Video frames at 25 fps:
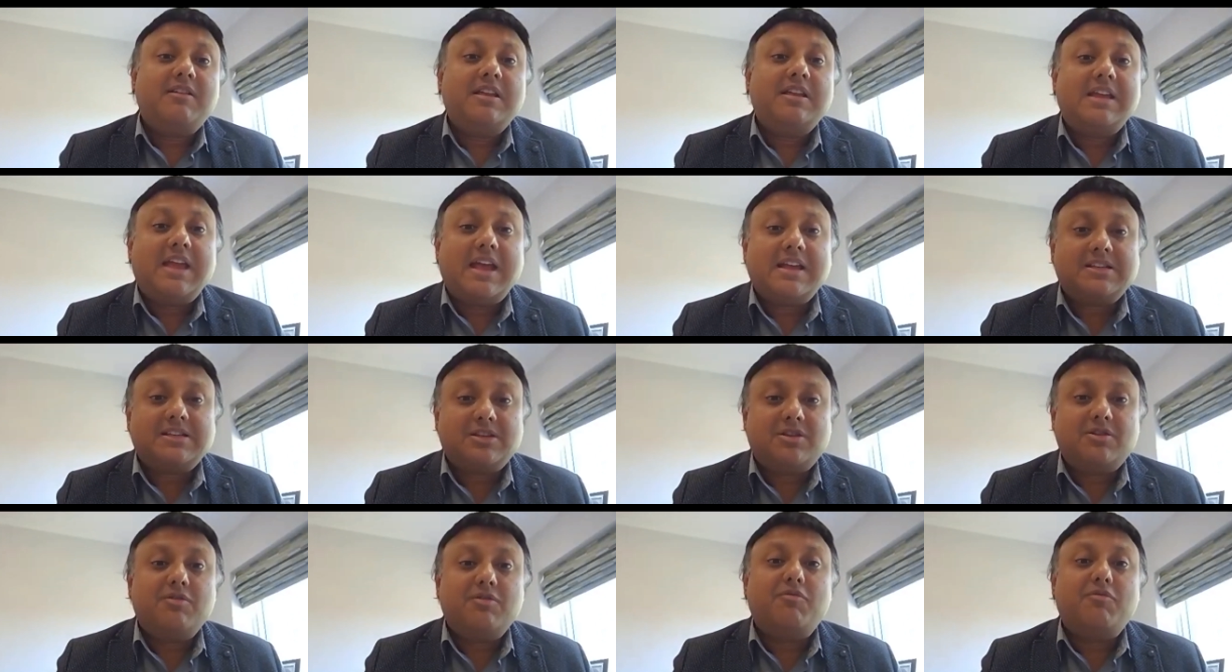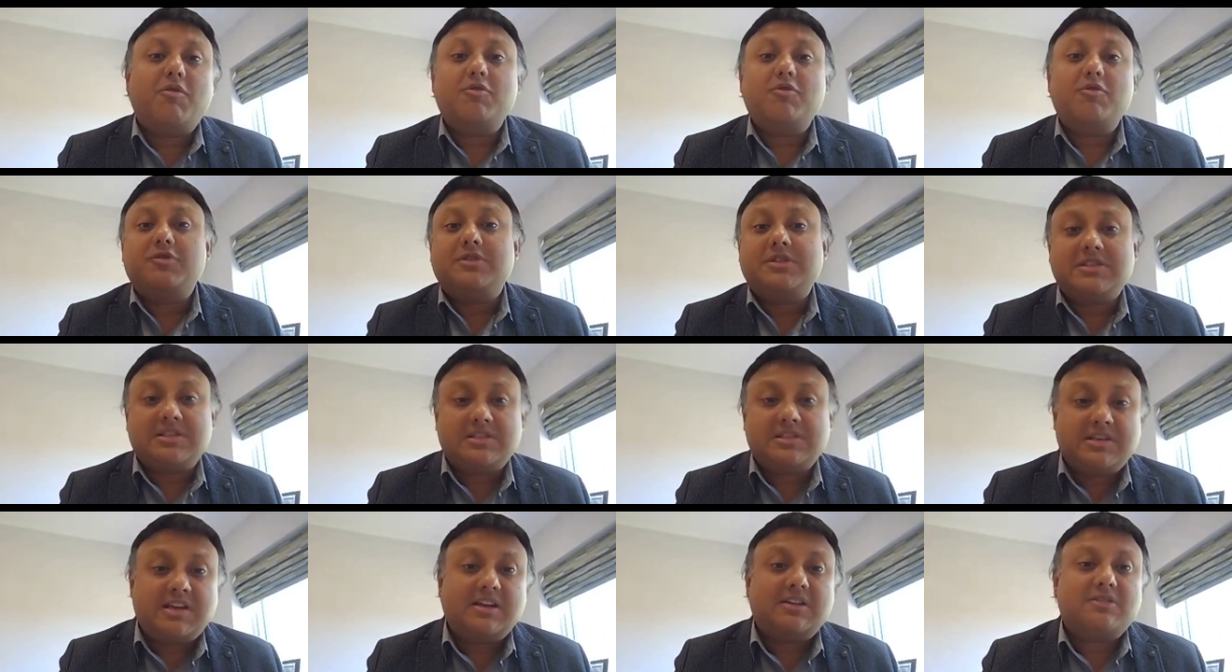yes, you want to
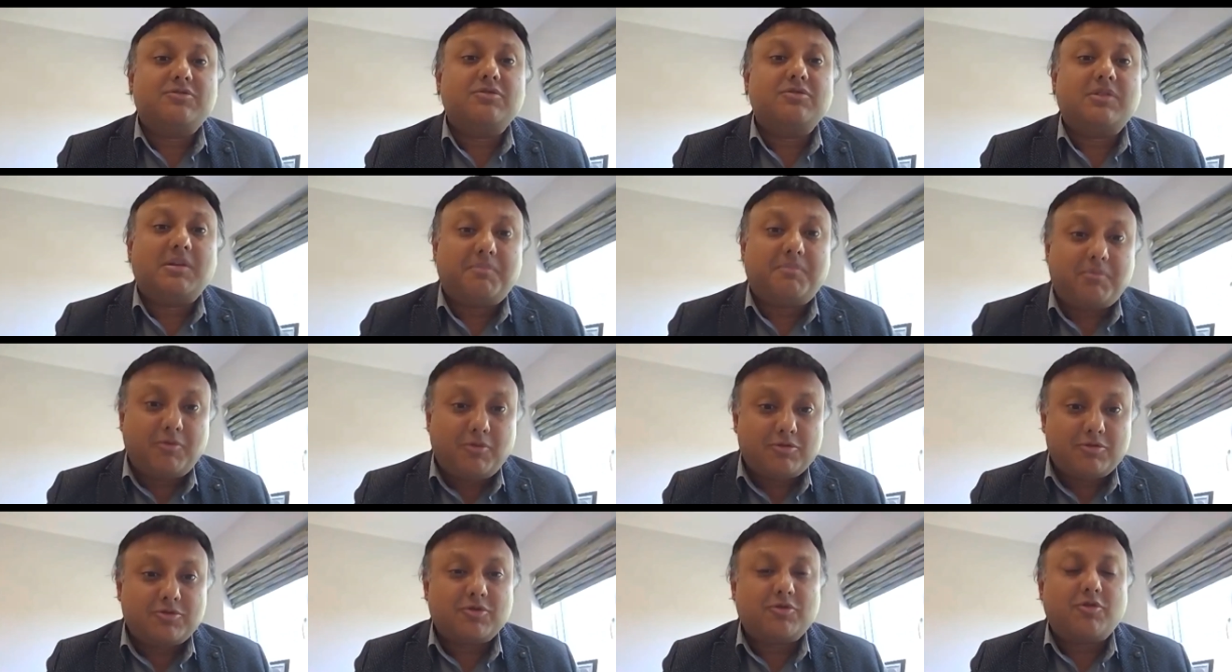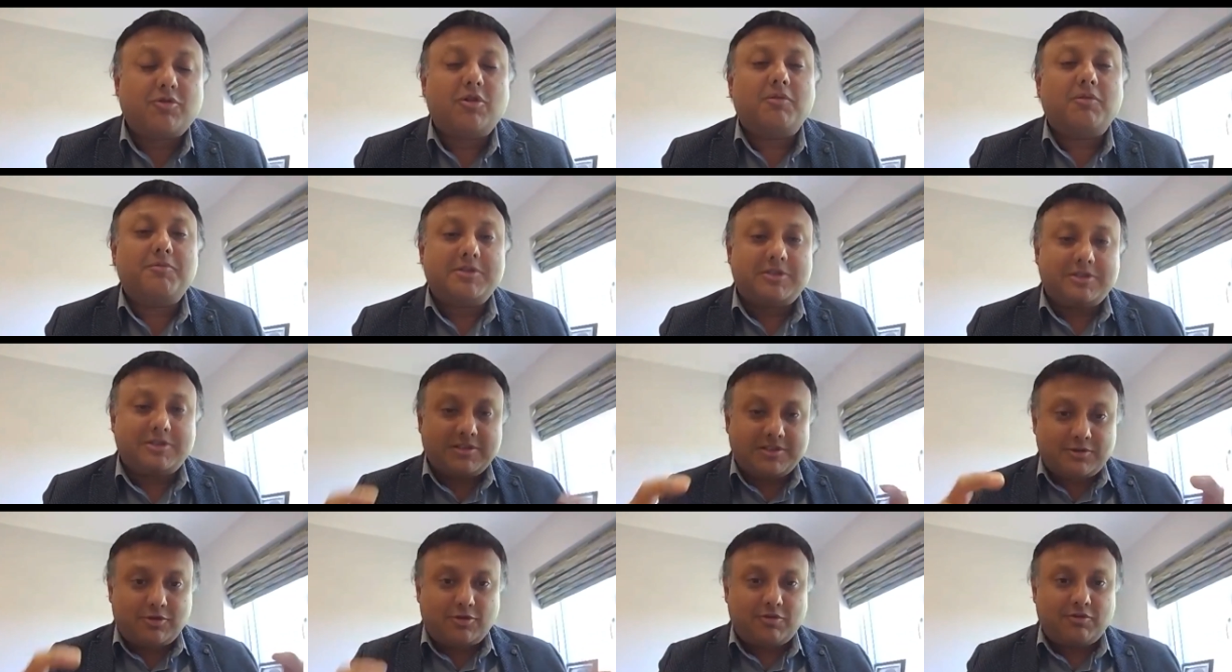stick to the protocol, which
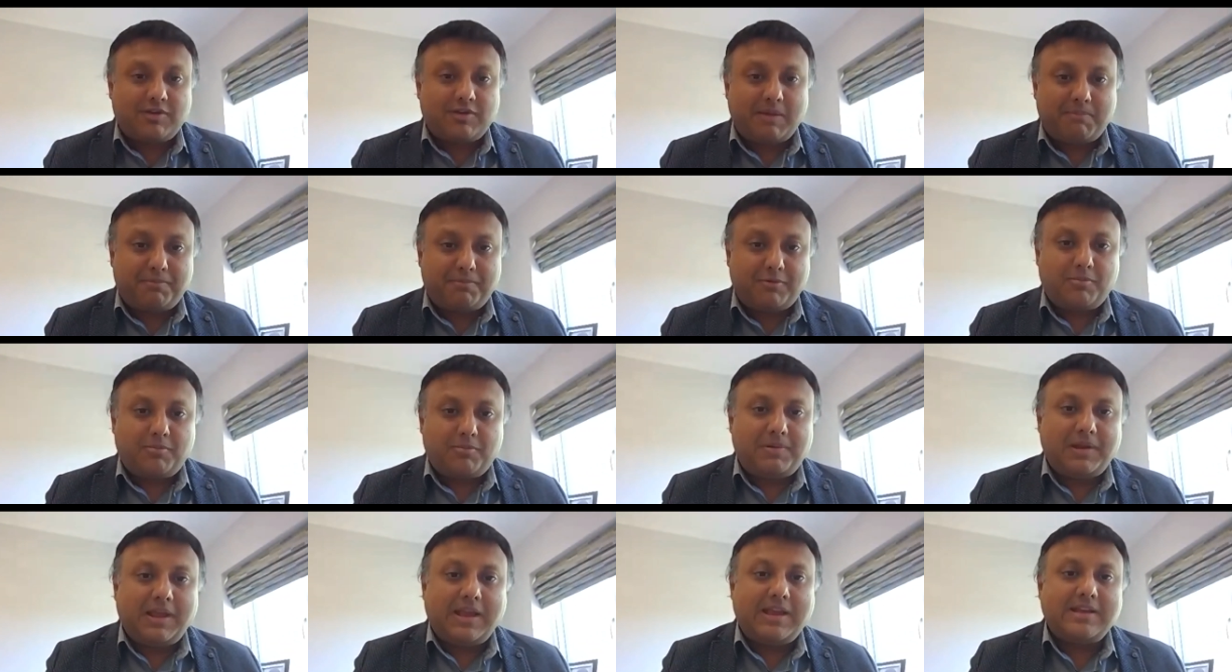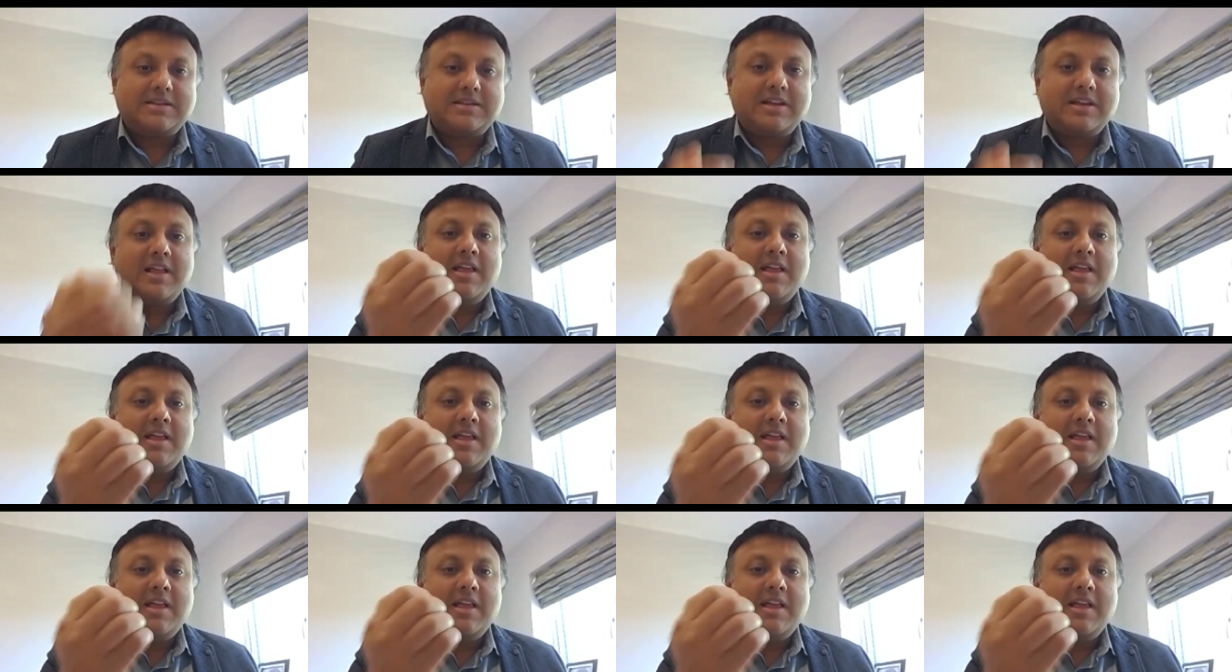is your retro plate